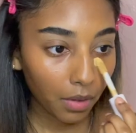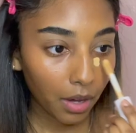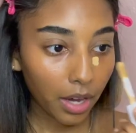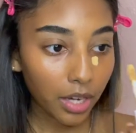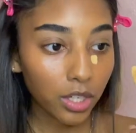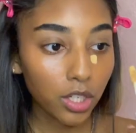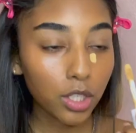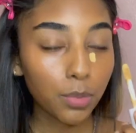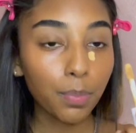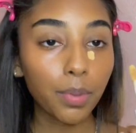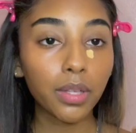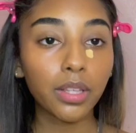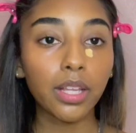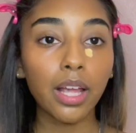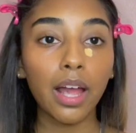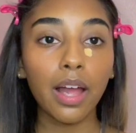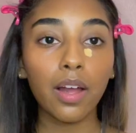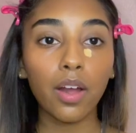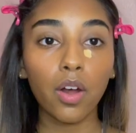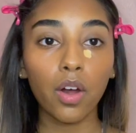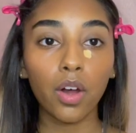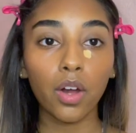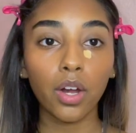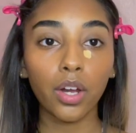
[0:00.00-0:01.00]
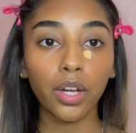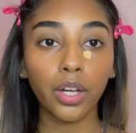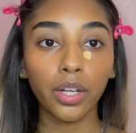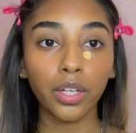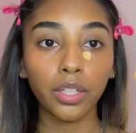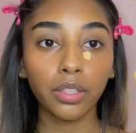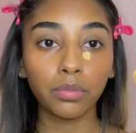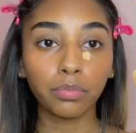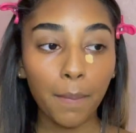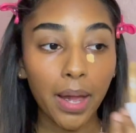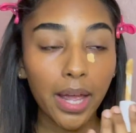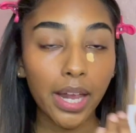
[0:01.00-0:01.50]
I just put that
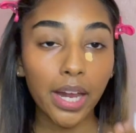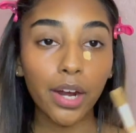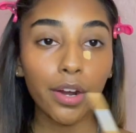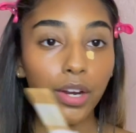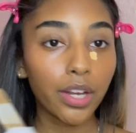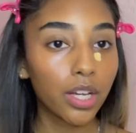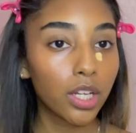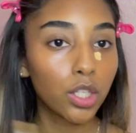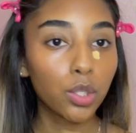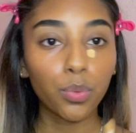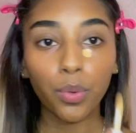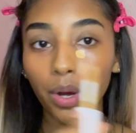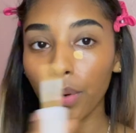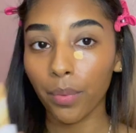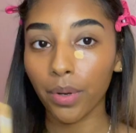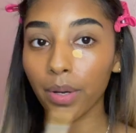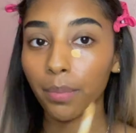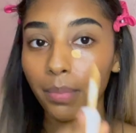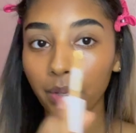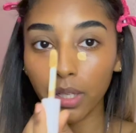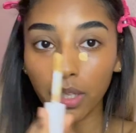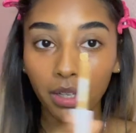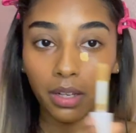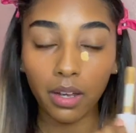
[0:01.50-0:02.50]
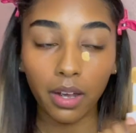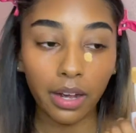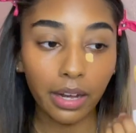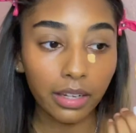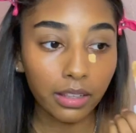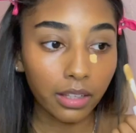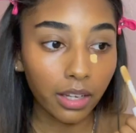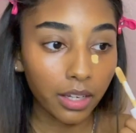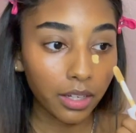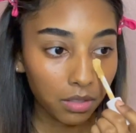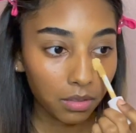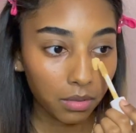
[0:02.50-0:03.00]
on my areas where I wanna be
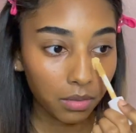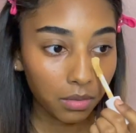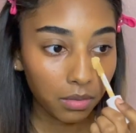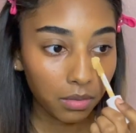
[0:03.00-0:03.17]
highlighted.